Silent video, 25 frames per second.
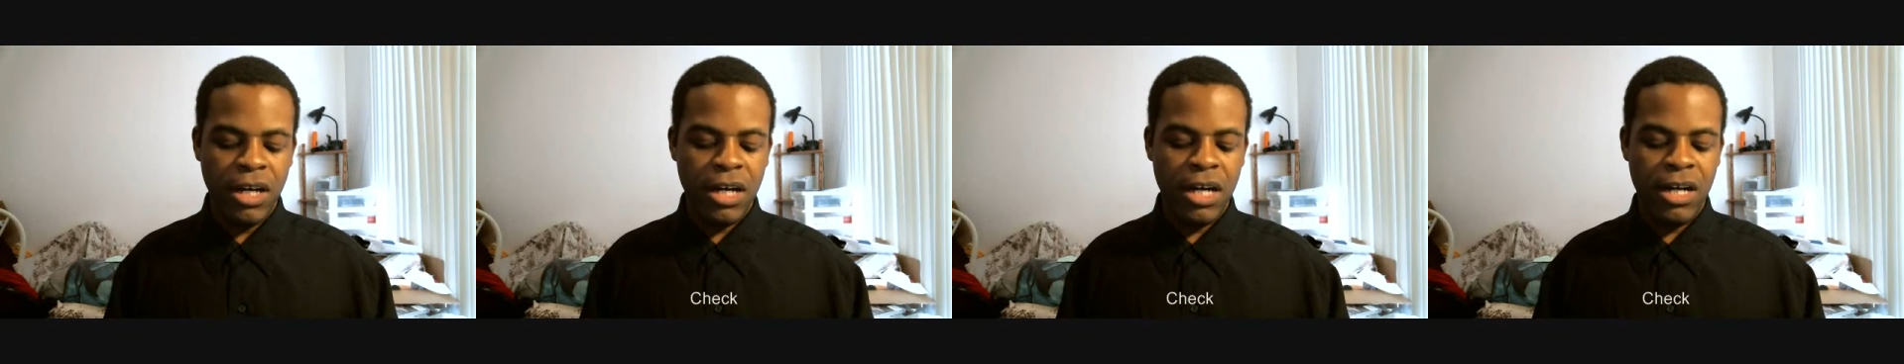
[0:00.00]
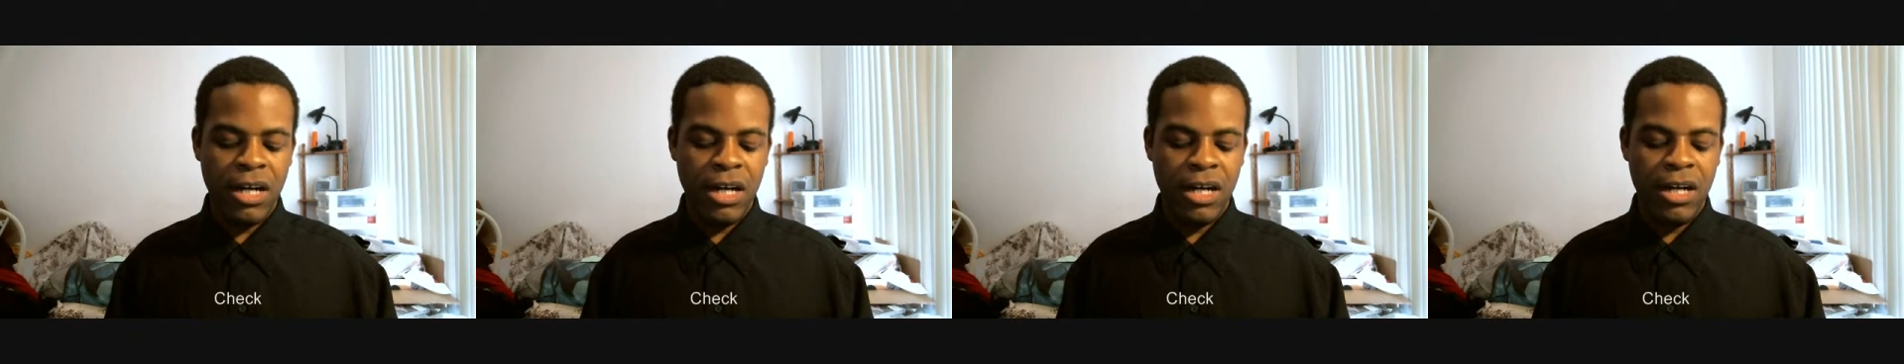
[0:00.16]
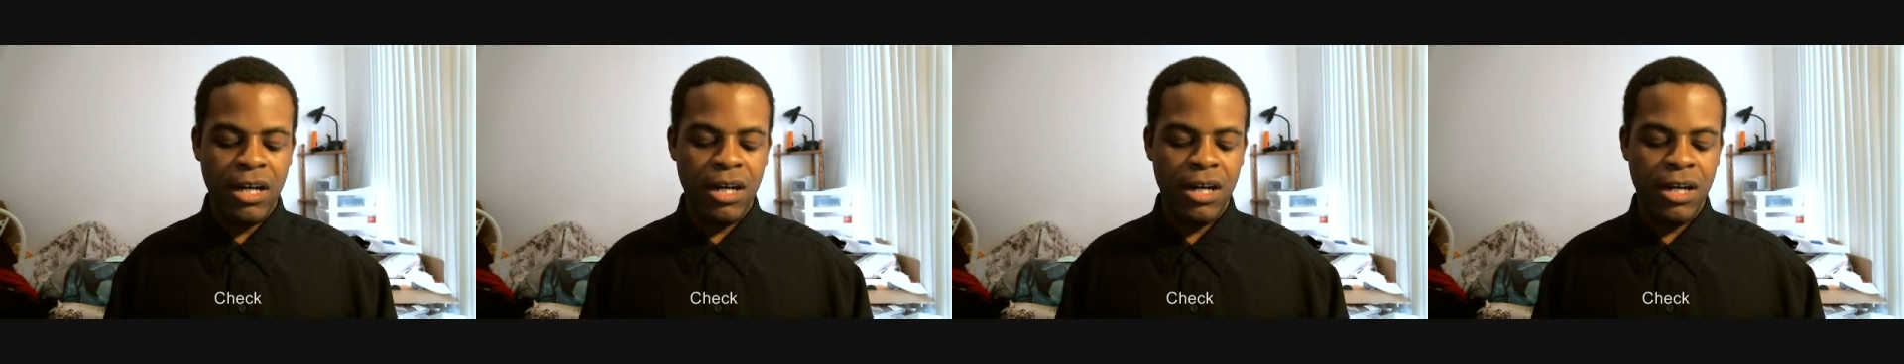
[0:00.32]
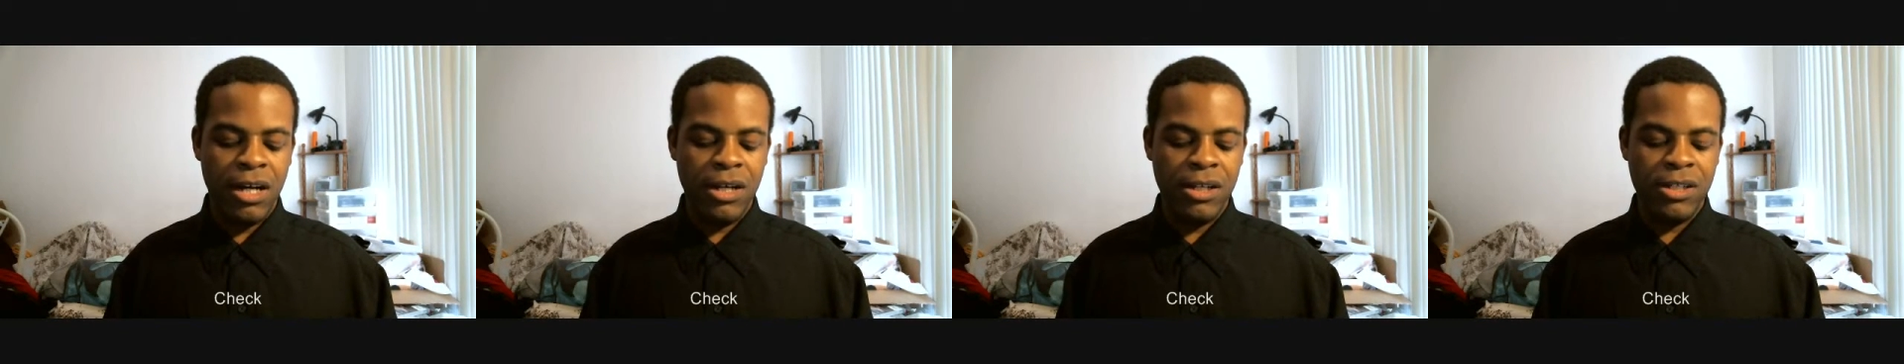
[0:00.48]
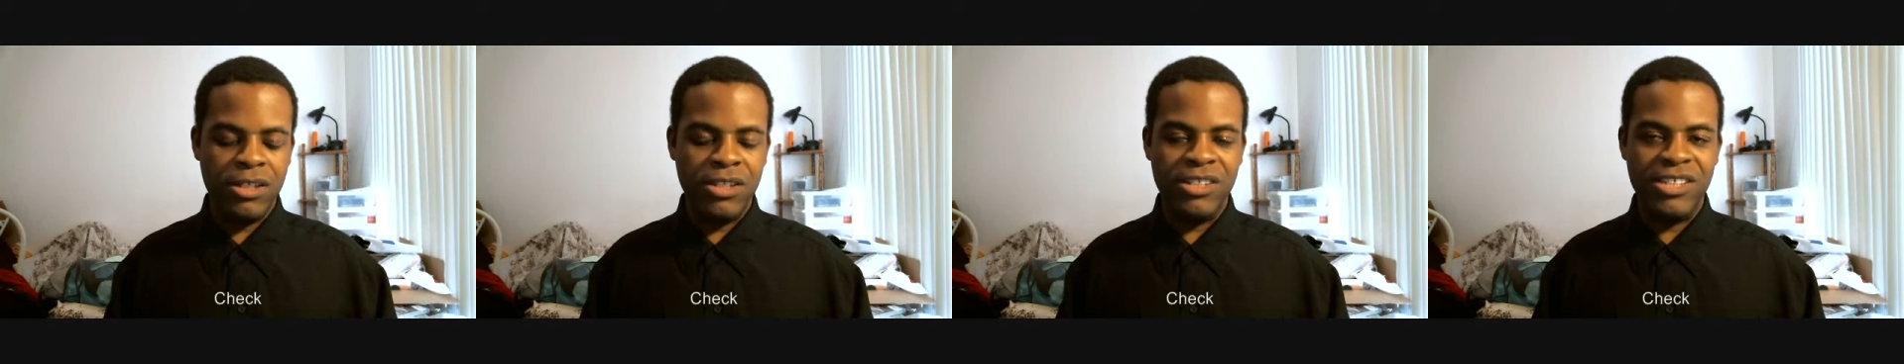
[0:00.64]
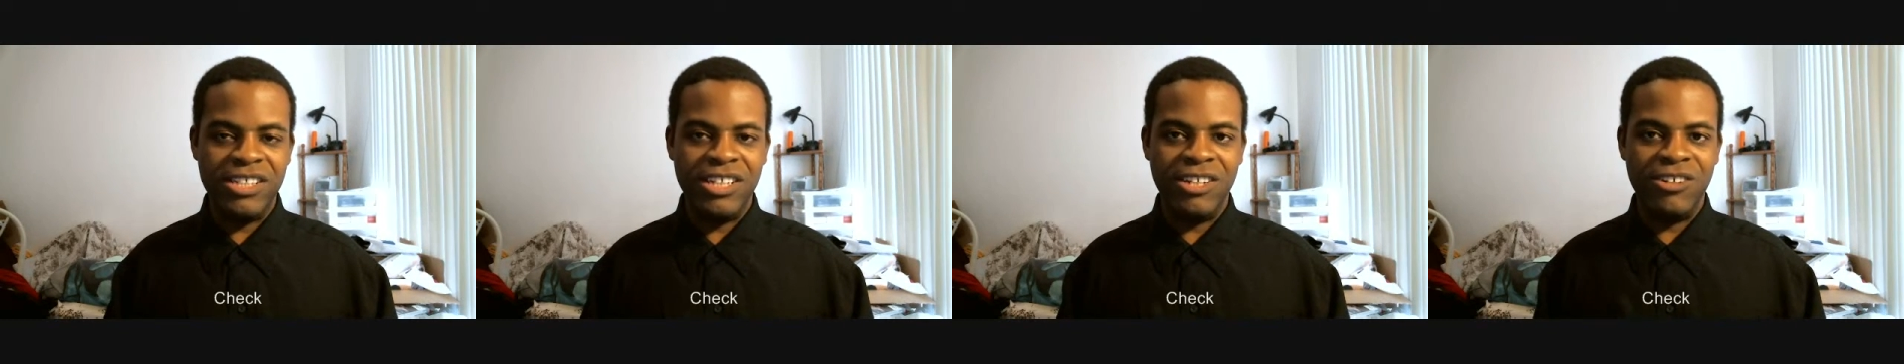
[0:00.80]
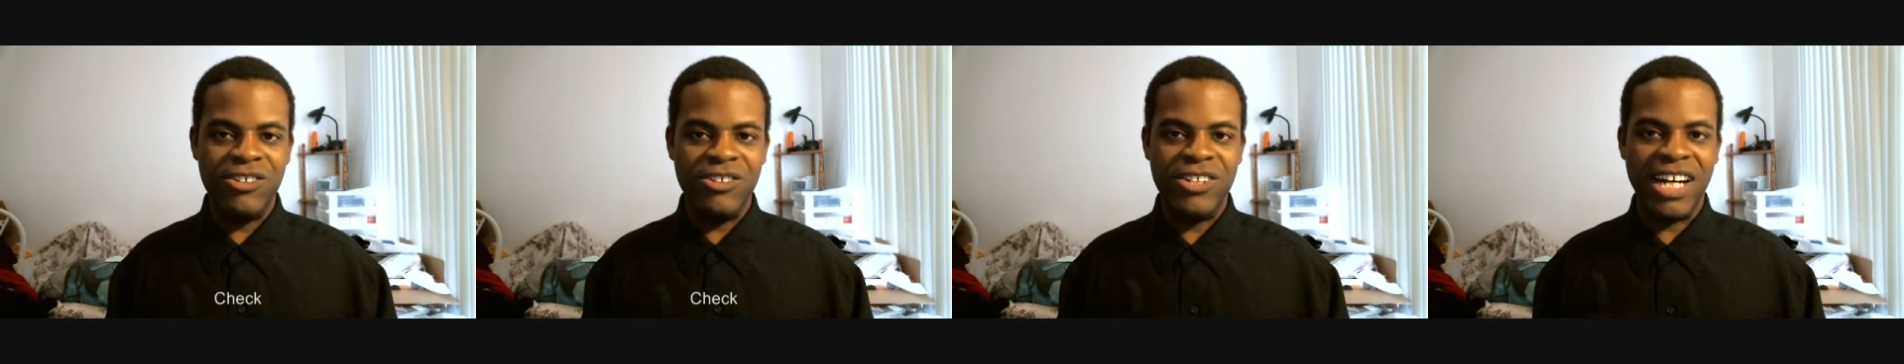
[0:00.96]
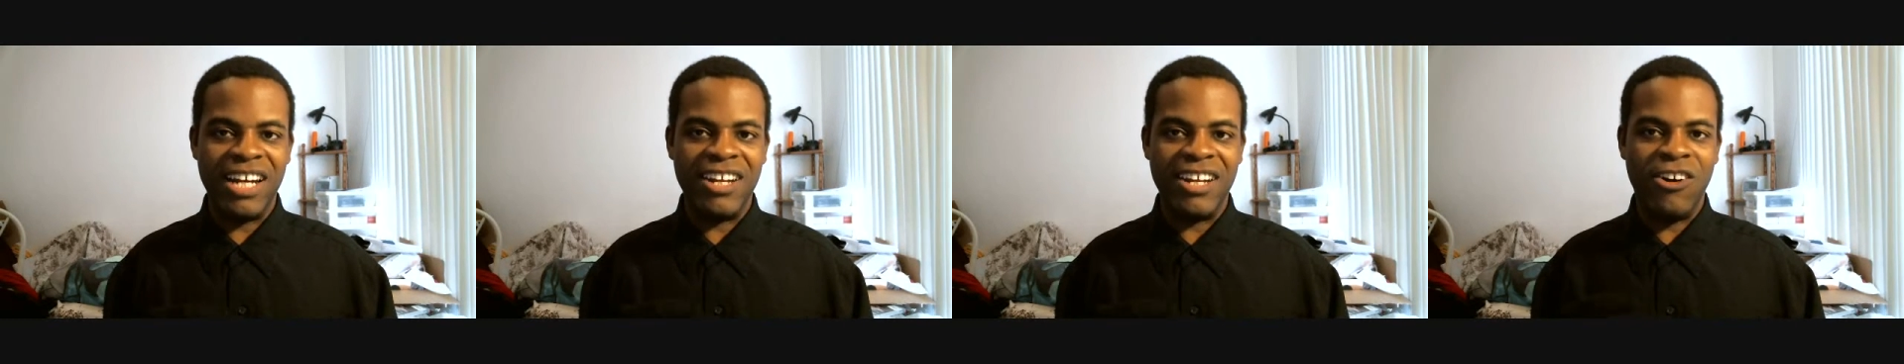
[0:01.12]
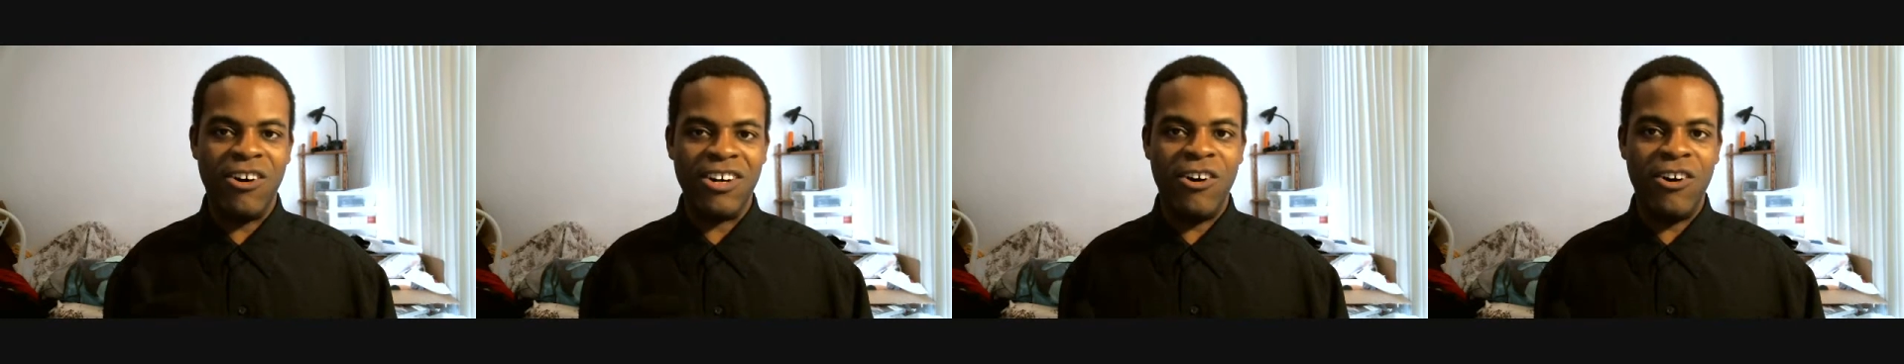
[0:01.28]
You got